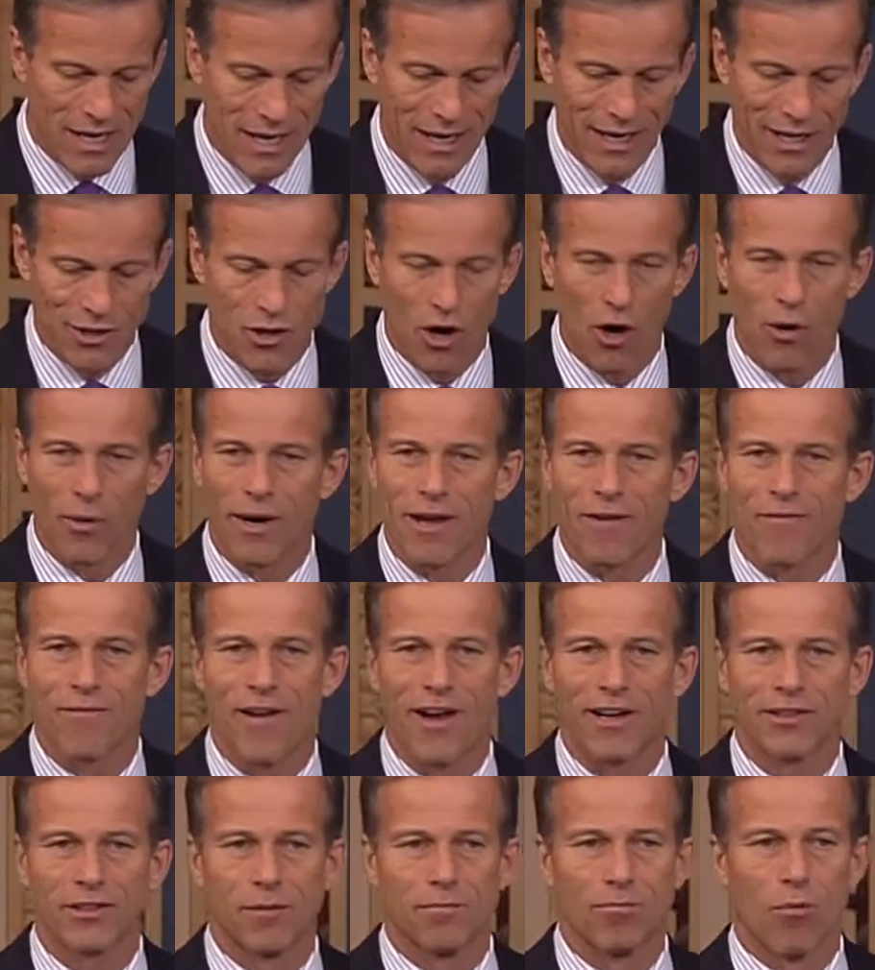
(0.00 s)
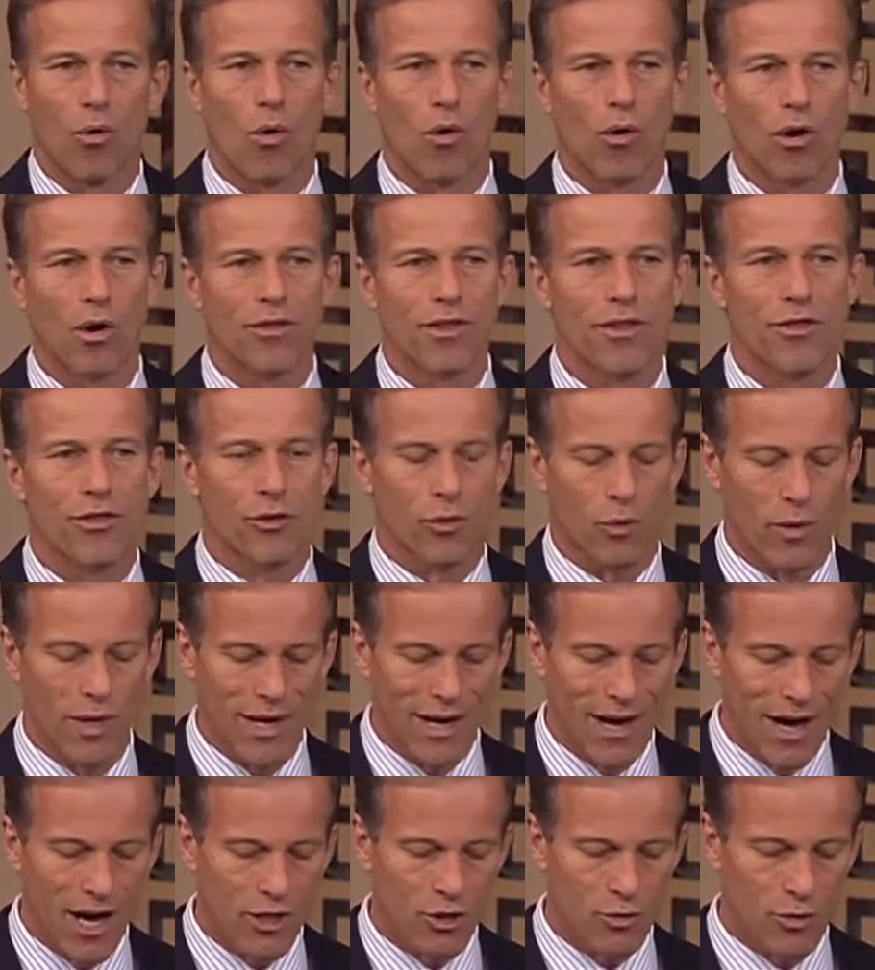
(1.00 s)
has already affected more than
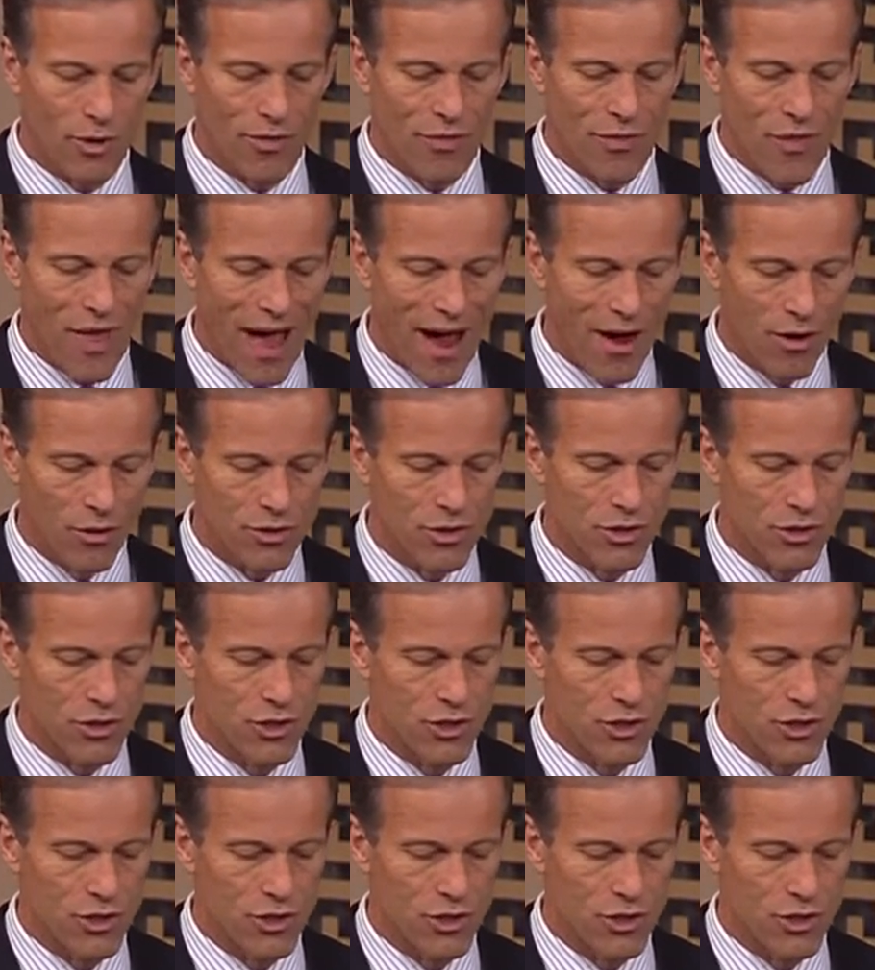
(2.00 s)
300,000